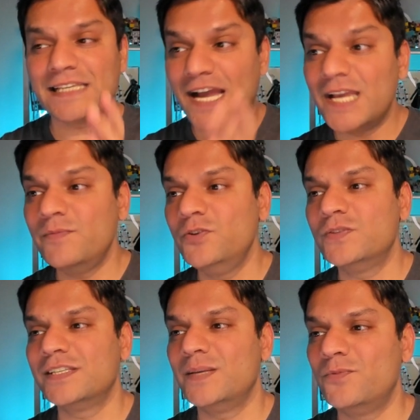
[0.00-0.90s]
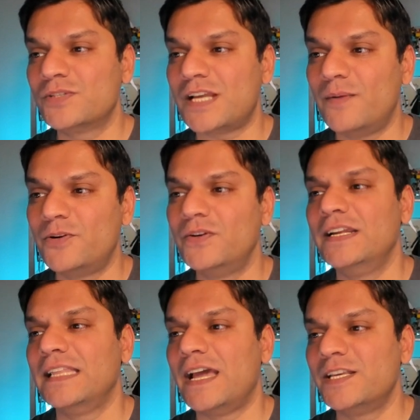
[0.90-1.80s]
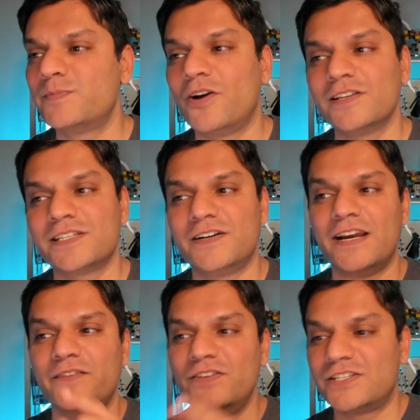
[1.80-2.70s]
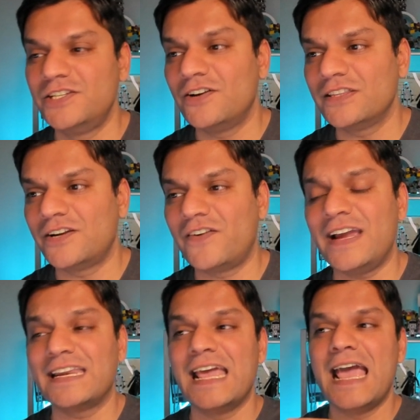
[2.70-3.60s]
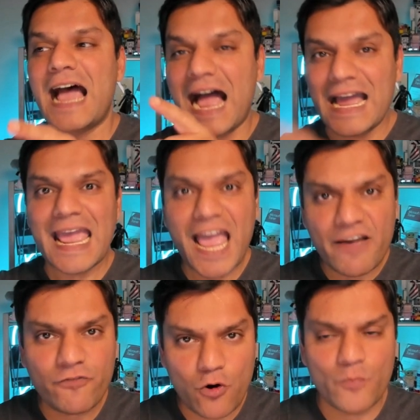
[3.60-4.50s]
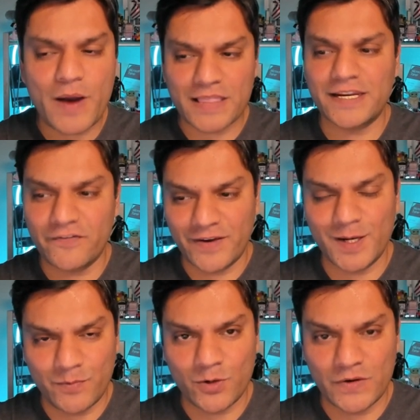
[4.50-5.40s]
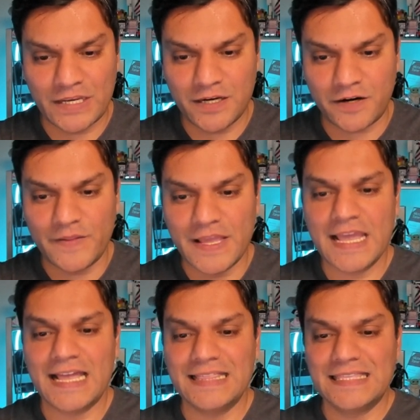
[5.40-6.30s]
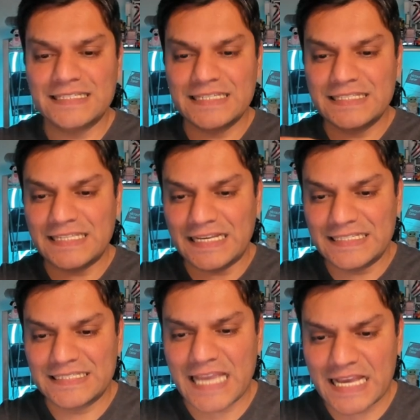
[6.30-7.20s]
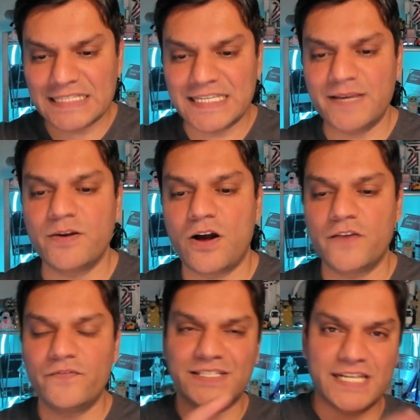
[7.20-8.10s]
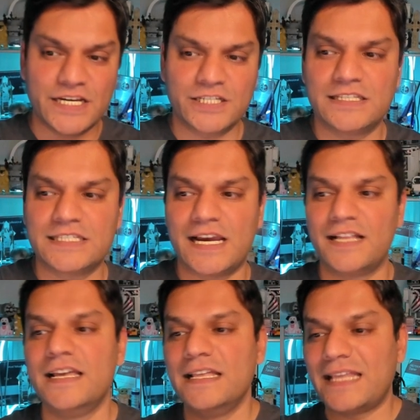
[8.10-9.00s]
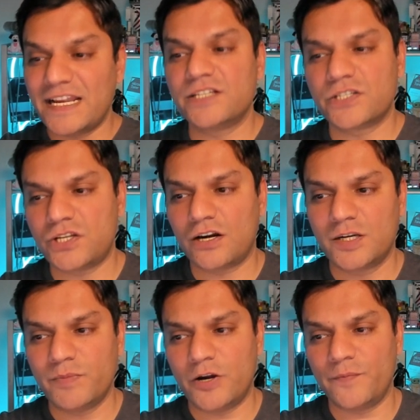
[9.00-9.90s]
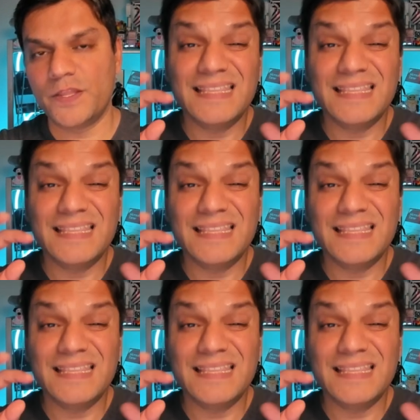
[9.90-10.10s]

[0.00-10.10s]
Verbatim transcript: I am using the most up-to-date Edge browser, and if you see on the right, I have Copilot available over here, and this is the exact same conversation style that I just talked about.